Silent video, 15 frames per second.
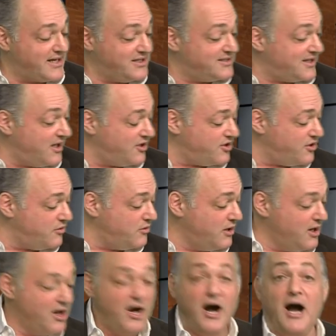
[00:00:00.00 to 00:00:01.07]
I can tell
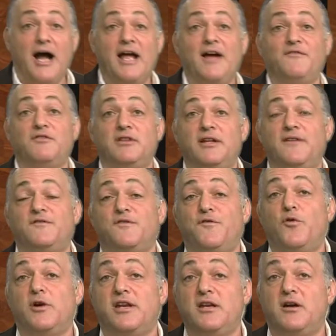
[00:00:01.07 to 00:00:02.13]
you, I have lived
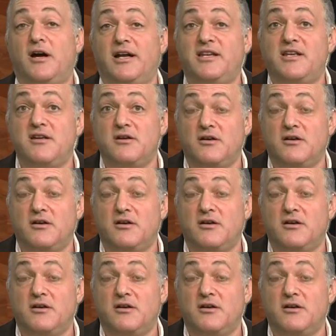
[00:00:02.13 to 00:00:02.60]
49